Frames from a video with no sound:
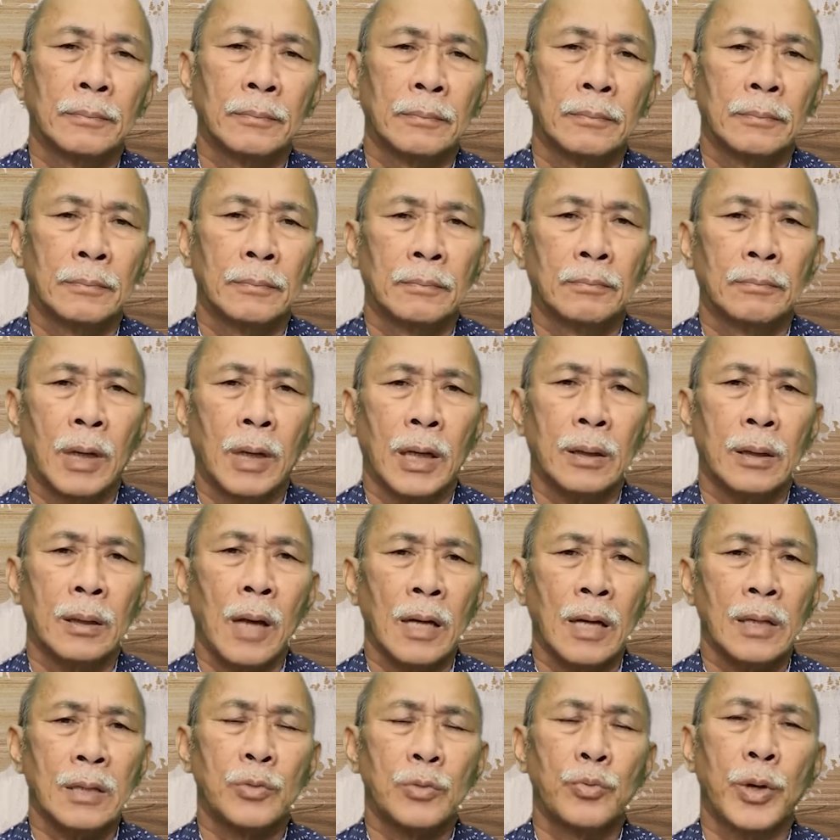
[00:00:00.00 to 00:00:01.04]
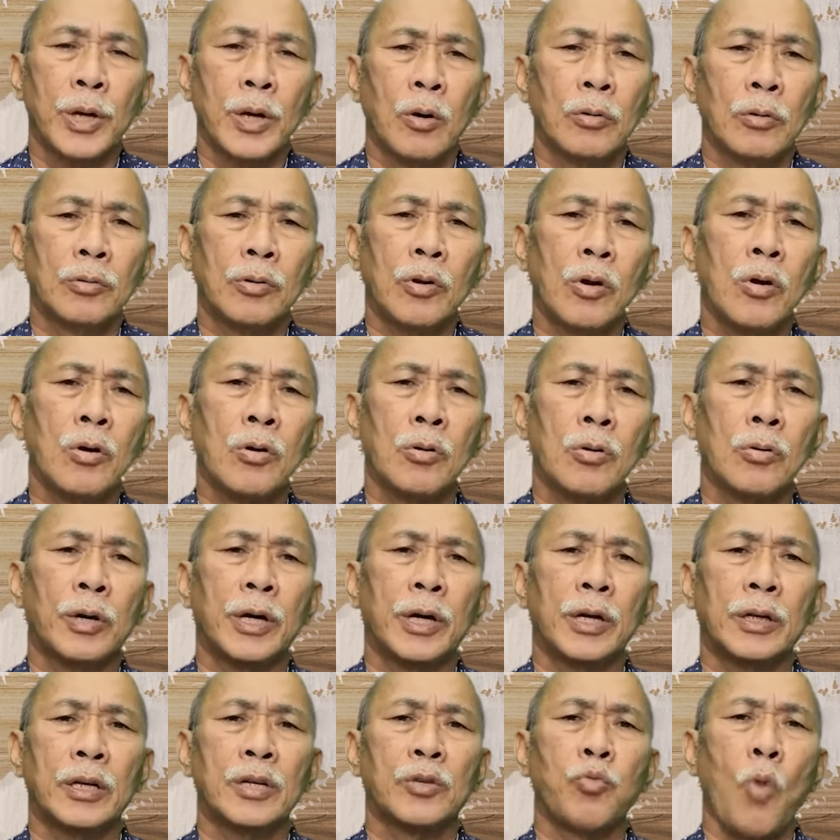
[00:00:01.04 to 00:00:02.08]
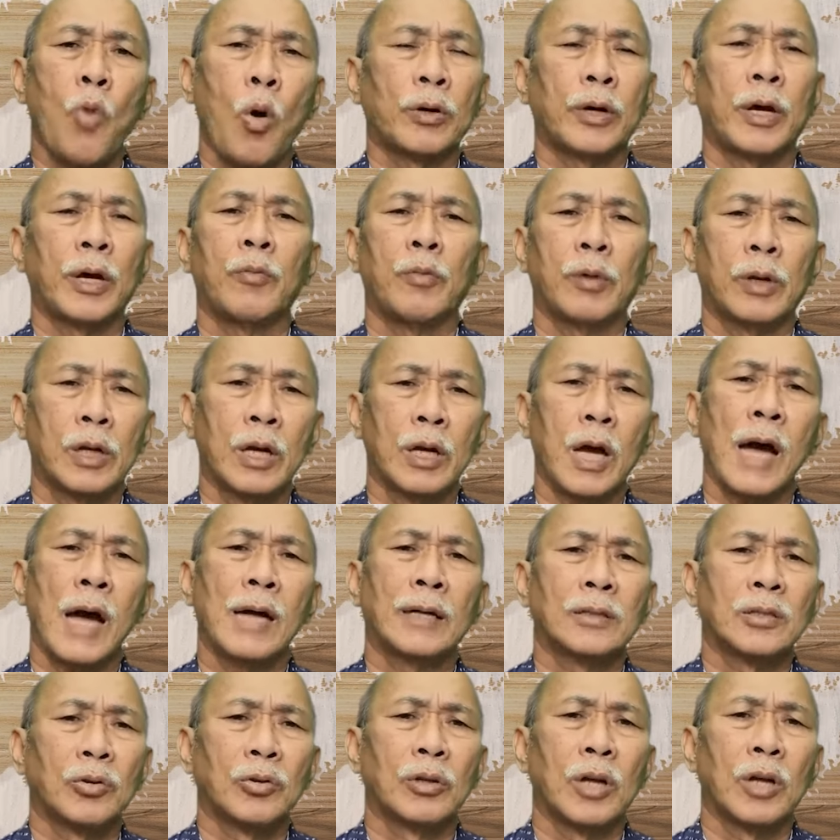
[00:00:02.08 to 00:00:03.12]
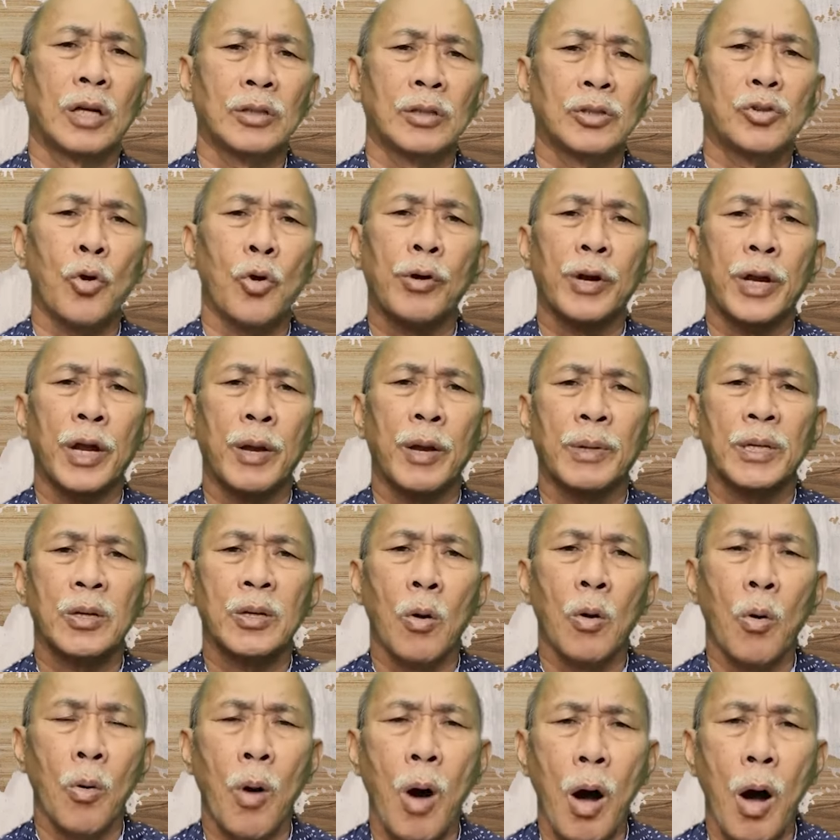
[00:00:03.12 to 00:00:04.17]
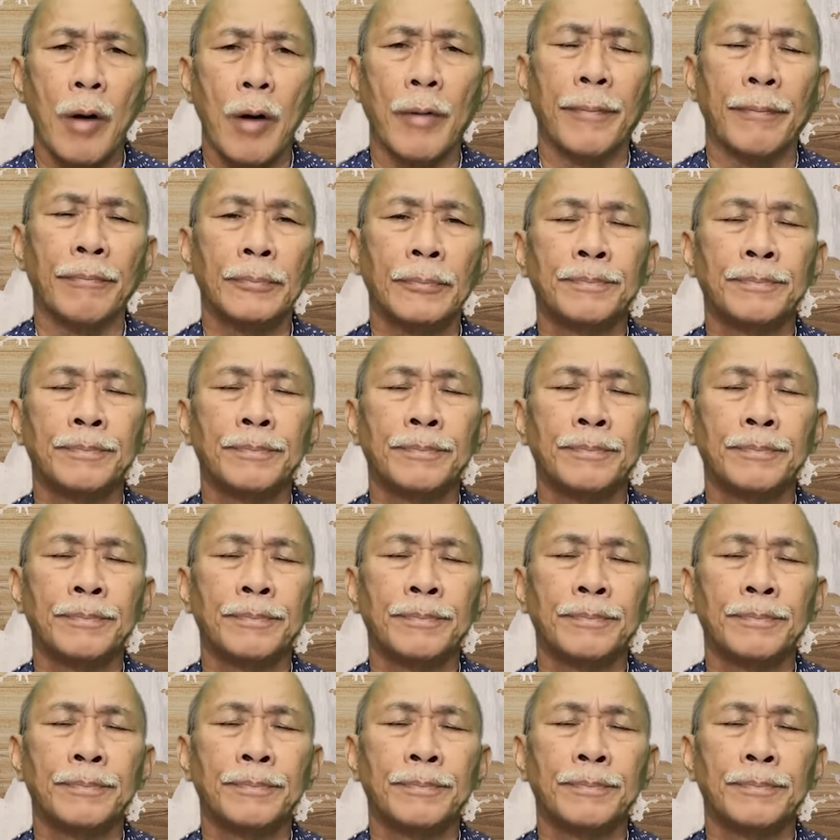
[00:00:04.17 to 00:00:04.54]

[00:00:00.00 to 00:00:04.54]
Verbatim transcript: But as we all know, it is walking with God, so the journey must go on.